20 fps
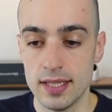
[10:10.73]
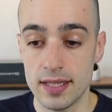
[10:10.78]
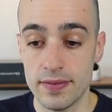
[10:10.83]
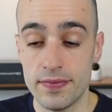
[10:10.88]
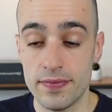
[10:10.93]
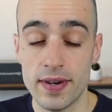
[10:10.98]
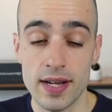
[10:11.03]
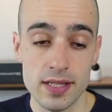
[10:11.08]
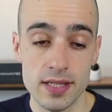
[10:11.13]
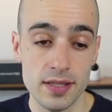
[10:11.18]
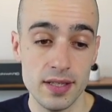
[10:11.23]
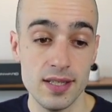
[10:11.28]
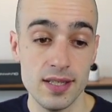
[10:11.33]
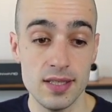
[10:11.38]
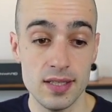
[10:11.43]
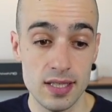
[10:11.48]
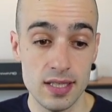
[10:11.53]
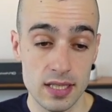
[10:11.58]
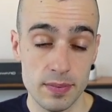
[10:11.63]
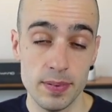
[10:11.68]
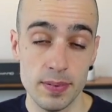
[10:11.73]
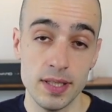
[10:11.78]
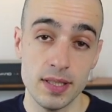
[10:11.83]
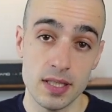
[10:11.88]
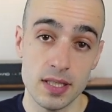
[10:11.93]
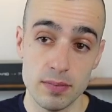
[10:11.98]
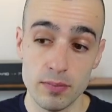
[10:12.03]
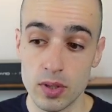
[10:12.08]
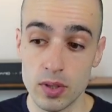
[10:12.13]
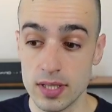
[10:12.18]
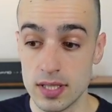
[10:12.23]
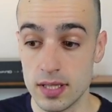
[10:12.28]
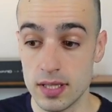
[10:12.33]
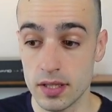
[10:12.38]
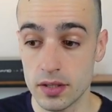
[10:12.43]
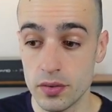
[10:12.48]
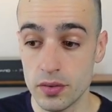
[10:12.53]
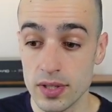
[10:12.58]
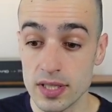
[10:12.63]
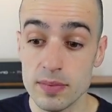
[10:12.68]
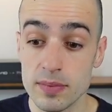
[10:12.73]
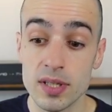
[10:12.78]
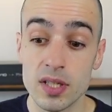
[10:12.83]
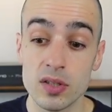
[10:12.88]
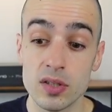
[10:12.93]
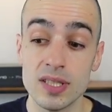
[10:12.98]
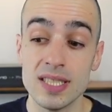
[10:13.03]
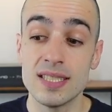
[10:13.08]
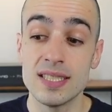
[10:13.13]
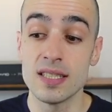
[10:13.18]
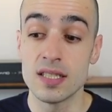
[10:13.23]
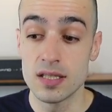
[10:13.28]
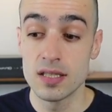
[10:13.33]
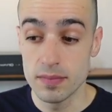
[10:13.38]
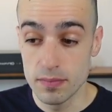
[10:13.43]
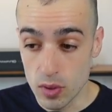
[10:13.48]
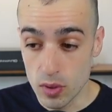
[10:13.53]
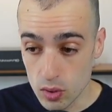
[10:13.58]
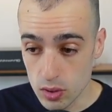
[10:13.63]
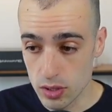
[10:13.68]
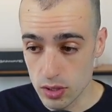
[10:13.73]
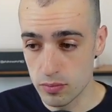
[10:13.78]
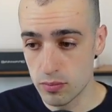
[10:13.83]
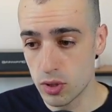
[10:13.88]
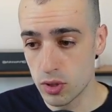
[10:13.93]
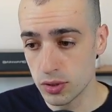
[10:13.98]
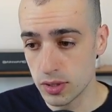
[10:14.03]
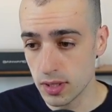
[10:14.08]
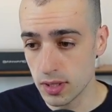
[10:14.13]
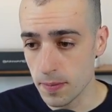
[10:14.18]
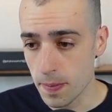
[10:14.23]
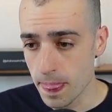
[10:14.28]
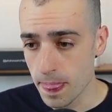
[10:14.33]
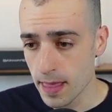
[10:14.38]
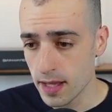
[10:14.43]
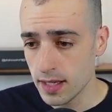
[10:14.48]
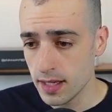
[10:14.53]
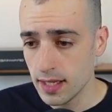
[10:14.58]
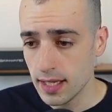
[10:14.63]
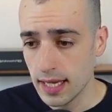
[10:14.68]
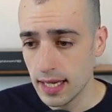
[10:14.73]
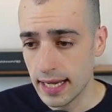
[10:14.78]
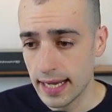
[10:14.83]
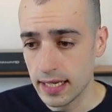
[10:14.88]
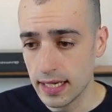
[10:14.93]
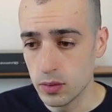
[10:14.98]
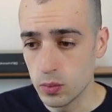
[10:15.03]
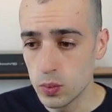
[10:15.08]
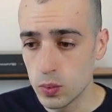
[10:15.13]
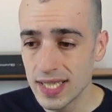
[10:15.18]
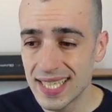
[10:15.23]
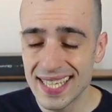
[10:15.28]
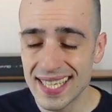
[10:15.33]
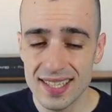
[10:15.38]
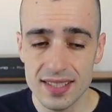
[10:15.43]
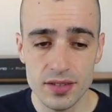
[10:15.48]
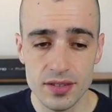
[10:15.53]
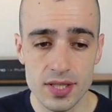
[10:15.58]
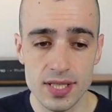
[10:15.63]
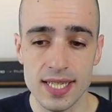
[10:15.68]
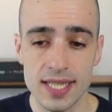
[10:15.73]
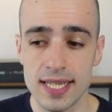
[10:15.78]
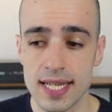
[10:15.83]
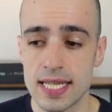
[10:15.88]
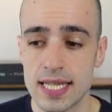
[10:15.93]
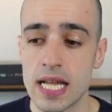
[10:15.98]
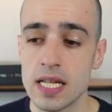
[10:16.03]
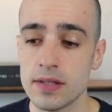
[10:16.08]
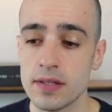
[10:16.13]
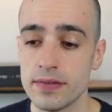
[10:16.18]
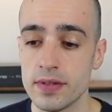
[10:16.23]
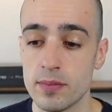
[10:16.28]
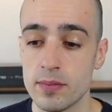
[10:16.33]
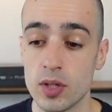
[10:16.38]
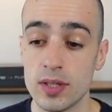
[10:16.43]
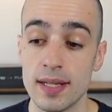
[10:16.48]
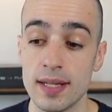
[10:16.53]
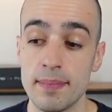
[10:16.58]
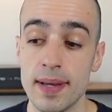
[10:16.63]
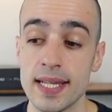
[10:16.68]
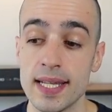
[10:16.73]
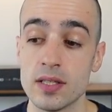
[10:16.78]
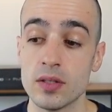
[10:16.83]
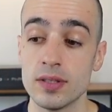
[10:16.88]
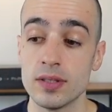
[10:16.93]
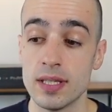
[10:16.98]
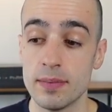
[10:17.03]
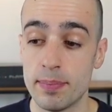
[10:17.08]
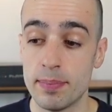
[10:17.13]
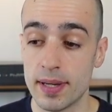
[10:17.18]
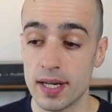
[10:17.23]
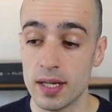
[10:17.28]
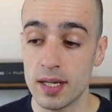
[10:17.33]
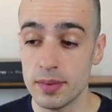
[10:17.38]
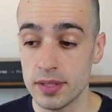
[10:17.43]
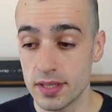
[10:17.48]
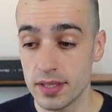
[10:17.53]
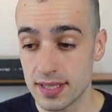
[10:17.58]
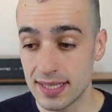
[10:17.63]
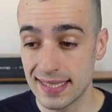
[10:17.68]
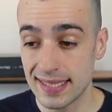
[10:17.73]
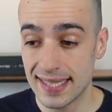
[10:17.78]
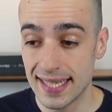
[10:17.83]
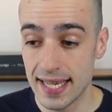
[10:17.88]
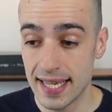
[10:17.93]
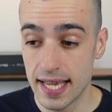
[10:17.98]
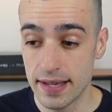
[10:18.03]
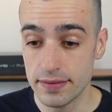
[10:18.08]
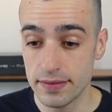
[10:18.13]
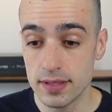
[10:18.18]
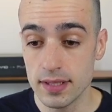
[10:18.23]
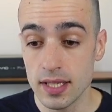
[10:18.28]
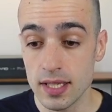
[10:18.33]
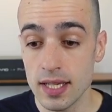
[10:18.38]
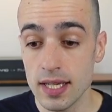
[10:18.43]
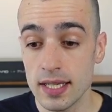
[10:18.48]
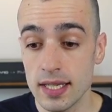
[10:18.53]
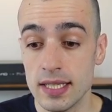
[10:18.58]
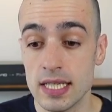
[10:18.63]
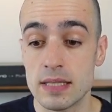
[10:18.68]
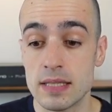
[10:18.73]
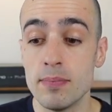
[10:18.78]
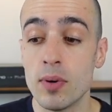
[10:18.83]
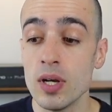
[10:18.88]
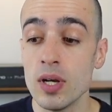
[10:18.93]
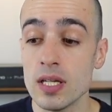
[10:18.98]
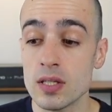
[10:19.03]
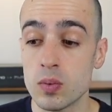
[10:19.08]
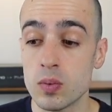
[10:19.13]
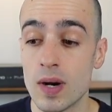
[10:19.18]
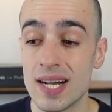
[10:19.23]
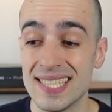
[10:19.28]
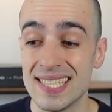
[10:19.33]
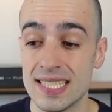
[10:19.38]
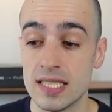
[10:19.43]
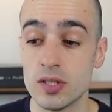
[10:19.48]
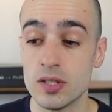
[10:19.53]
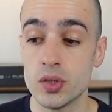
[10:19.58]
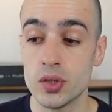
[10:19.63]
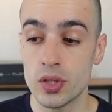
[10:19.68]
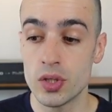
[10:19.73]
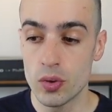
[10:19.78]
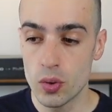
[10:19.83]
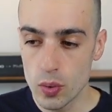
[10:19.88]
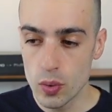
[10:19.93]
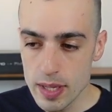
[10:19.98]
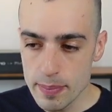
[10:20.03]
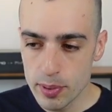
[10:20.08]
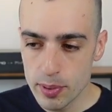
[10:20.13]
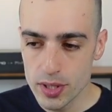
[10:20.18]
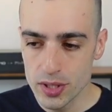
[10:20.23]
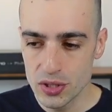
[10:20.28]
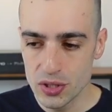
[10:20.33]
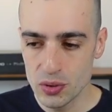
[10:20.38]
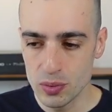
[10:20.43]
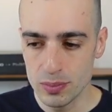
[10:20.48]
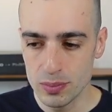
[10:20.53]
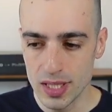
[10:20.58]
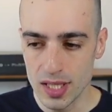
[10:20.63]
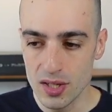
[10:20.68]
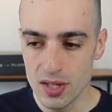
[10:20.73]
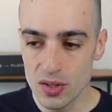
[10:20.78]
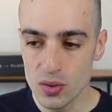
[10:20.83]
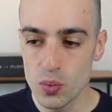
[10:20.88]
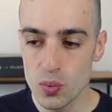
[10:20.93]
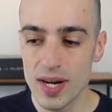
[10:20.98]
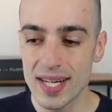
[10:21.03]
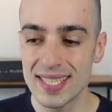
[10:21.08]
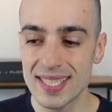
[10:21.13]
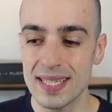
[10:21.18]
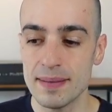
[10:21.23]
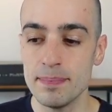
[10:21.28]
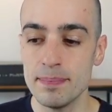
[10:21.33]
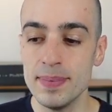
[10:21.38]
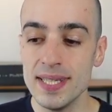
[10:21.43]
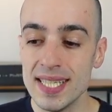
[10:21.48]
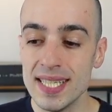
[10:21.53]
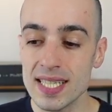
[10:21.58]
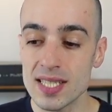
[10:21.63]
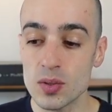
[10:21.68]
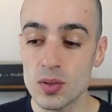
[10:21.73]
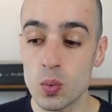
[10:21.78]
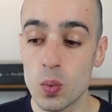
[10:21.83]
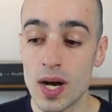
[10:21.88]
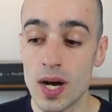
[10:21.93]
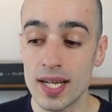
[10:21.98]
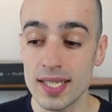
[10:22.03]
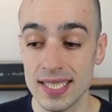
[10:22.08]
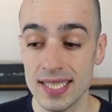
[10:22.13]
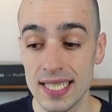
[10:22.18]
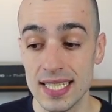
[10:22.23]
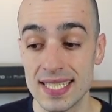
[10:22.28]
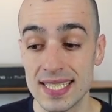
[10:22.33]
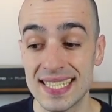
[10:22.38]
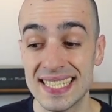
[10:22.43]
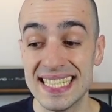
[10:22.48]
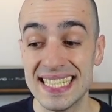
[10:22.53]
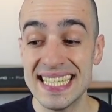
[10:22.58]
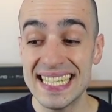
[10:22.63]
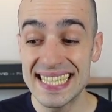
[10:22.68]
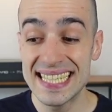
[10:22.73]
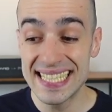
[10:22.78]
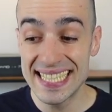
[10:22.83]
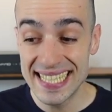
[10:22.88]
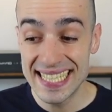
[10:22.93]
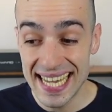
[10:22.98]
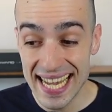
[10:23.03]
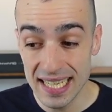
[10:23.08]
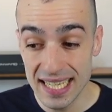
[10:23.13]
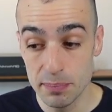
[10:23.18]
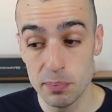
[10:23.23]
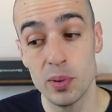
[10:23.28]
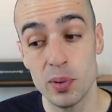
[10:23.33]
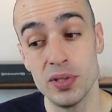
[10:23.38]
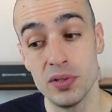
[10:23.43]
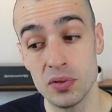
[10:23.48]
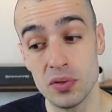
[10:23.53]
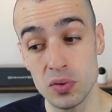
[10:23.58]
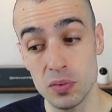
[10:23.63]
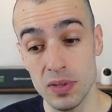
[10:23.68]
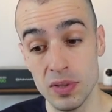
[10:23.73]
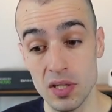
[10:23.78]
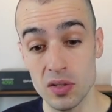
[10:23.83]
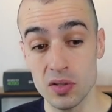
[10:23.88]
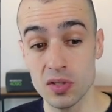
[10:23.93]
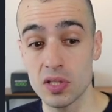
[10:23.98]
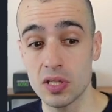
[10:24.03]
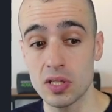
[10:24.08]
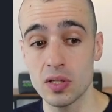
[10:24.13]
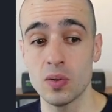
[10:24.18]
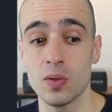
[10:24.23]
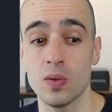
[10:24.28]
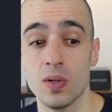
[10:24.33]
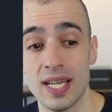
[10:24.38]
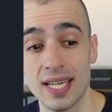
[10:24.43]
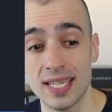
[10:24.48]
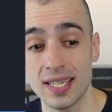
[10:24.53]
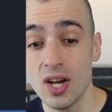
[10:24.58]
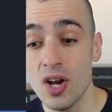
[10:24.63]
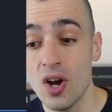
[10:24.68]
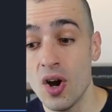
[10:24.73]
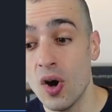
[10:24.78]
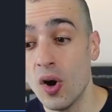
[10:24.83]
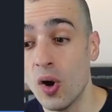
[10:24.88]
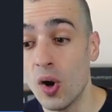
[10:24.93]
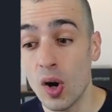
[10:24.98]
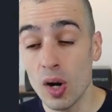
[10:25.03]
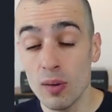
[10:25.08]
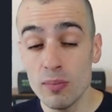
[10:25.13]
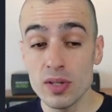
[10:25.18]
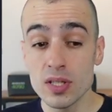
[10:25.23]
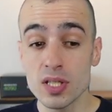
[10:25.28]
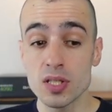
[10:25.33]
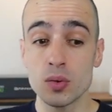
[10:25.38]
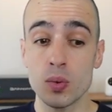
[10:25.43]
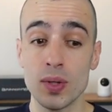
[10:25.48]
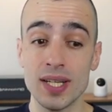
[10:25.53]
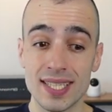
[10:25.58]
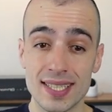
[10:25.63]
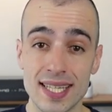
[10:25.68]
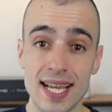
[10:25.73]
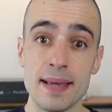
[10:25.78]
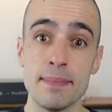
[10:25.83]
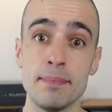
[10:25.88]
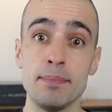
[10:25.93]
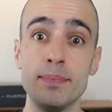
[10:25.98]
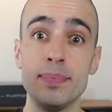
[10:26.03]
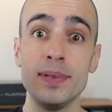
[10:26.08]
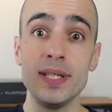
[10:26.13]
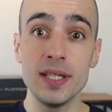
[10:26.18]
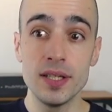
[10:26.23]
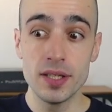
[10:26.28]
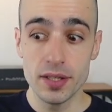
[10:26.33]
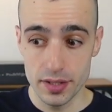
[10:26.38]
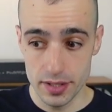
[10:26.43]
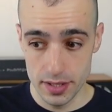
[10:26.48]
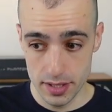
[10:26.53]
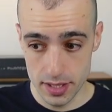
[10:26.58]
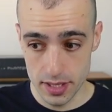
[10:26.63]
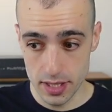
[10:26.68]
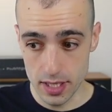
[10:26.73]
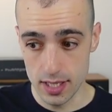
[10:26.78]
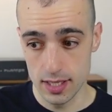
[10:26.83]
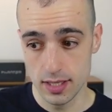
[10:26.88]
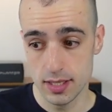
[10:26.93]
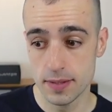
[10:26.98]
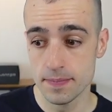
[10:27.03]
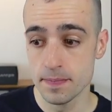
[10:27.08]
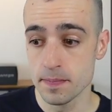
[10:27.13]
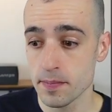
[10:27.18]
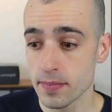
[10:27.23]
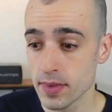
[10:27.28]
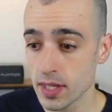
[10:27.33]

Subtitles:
faster is in the speed, the small is in accuracy because it's a smaller model. And we can understand the size of the model based on the parameters that they have. The smallest one is 3.2 million, where the biggest one is 68.2 million. So like almost 20 times bigger in size.